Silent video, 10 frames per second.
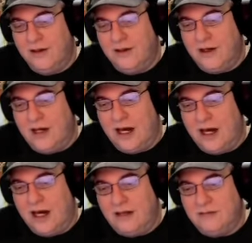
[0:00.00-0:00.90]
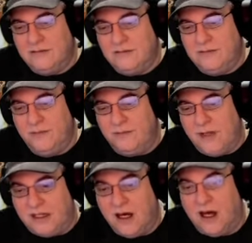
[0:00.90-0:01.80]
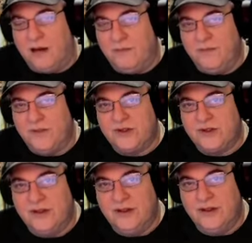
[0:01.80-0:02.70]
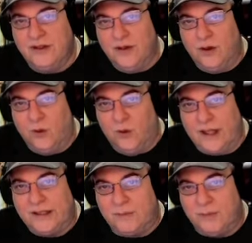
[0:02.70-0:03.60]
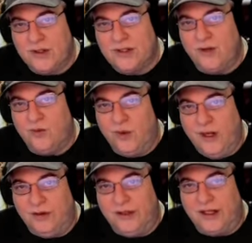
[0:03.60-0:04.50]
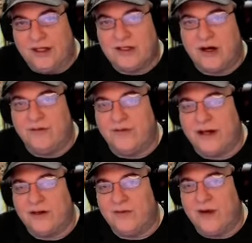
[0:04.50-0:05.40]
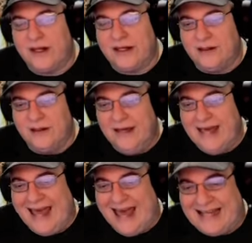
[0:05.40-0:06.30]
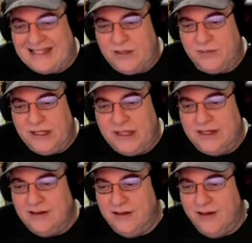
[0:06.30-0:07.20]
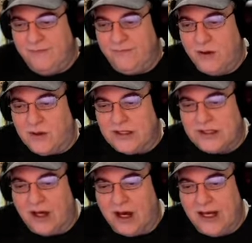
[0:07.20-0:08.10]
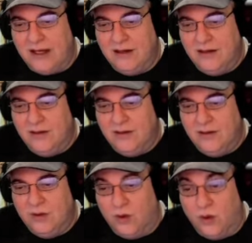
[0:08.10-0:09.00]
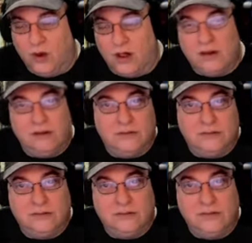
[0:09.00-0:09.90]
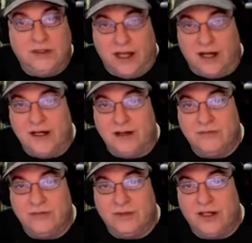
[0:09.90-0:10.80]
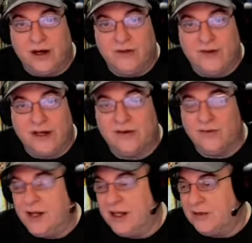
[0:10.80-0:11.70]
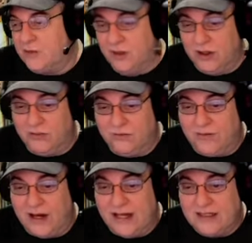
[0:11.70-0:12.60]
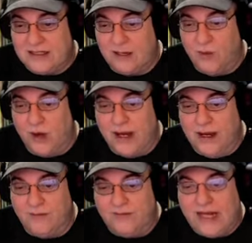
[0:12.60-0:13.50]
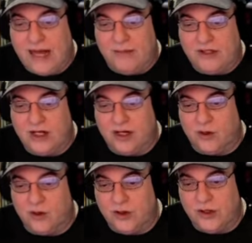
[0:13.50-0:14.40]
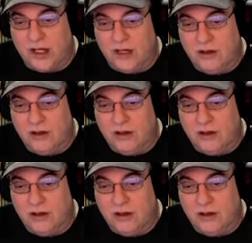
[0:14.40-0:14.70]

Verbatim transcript: uh, becomes what the person wielding this artifact or relic has to be focused on, or the item, the artifact or relic, will find some way of damaging or hurting